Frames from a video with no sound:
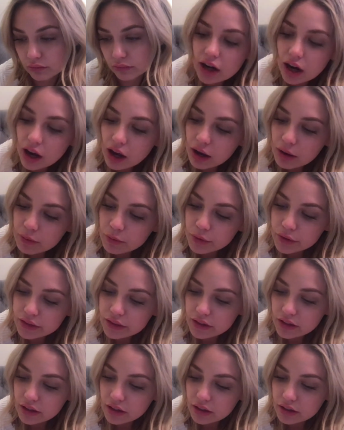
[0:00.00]

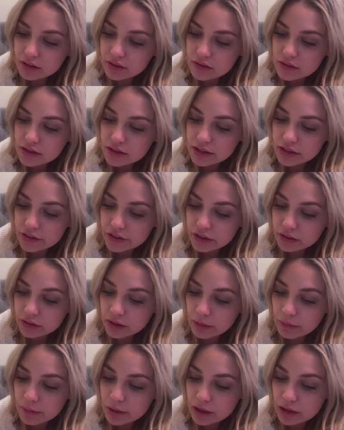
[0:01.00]
with the serial
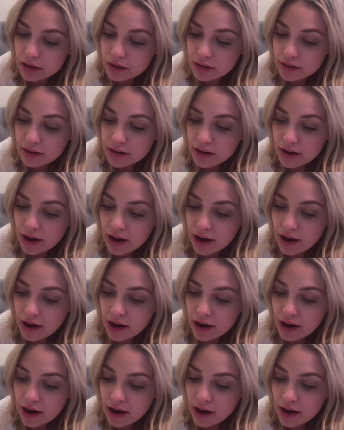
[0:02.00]
number,